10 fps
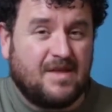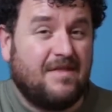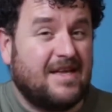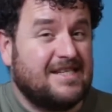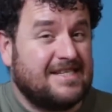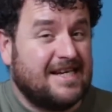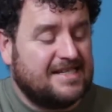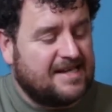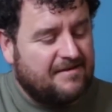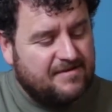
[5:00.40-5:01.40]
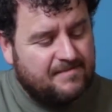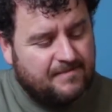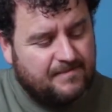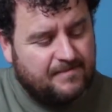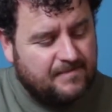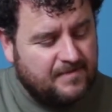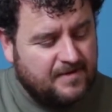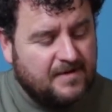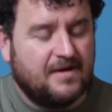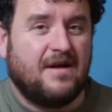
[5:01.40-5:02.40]
then to D7,
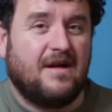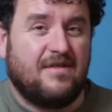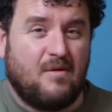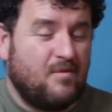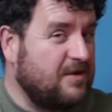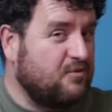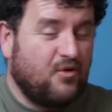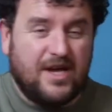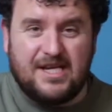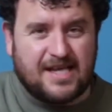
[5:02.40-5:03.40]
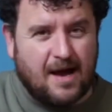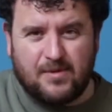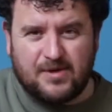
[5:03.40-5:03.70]
then we reset and we